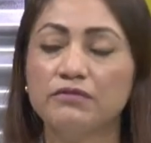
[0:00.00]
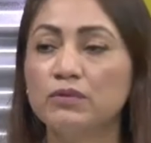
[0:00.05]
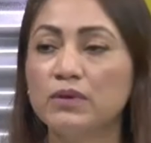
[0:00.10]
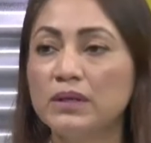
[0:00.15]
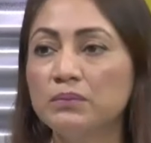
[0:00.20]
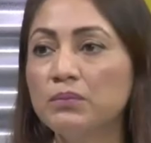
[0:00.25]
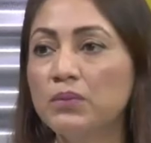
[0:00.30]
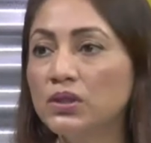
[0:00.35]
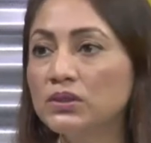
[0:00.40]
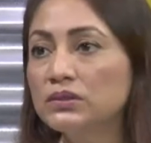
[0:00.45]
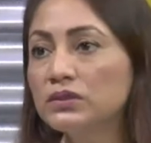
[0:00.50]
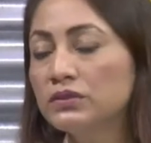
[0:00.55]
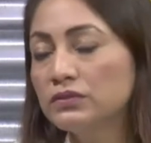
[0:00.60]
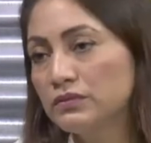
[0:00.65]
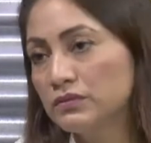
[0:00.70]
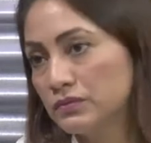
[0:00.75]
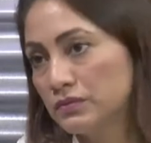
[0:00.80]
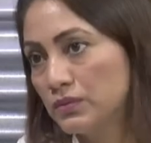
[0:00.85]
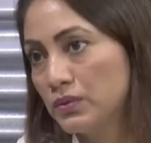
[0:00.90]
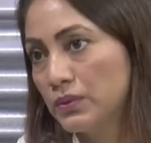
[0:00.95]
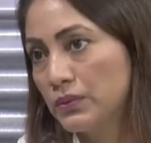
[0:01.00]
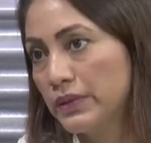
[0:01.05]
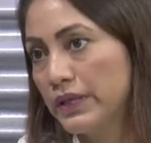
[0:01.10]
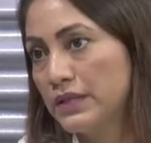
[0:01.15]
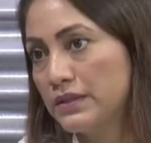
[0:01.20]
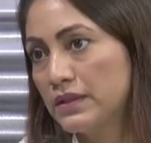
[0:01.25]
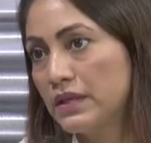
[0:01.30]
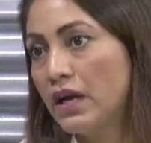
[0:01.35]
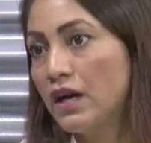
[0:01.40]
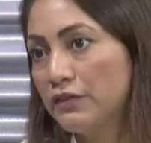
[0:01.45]
month, 4
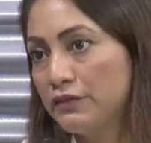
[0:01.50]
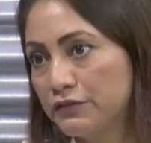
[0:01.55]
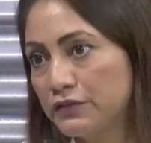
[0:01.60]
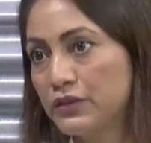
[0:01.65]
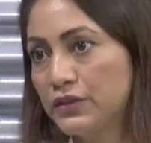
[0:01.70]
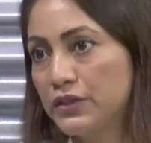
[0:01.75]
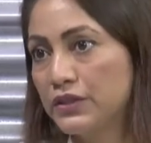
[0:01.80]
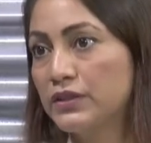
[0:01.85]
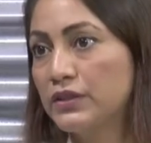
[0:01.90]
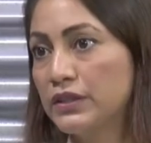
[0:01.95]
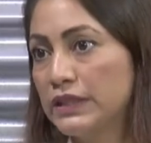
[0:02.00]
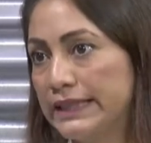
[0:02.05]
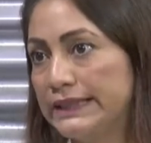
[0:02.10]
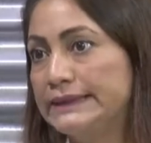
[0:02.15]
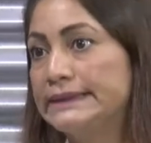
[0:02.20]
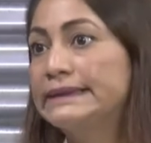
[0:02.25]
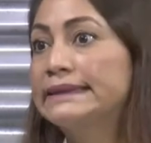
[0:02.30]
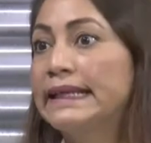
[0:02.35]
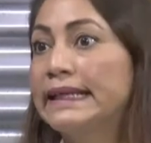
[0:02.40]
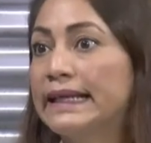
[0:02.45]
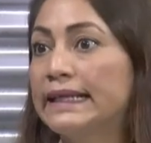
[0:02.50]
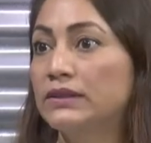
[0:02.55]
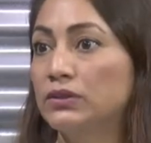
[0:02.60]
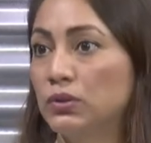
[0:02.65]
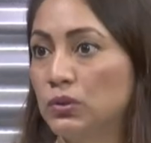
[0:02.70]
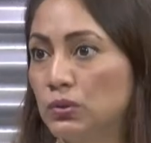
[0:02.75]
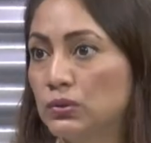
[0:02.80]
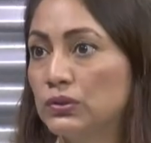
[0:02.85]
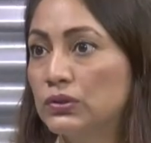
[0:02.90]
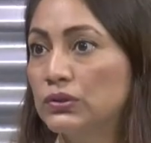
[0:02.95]
weeks after the
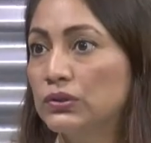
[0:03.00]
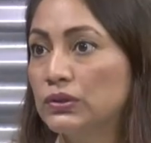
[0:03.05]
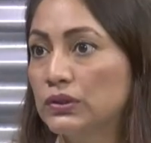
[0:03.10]
second dose.